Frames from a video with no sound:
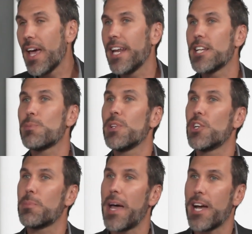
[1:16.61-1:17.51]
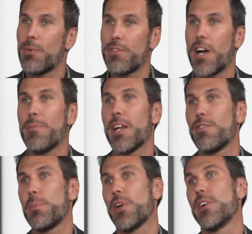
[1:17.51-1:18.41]
And as we look back, we've come out of
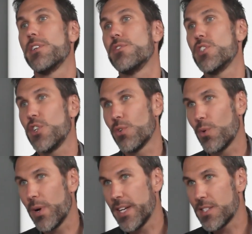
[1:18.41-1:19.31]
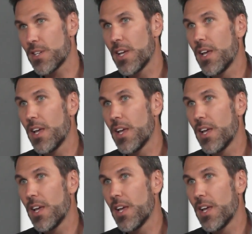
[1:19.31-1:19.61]
a period of zero rates.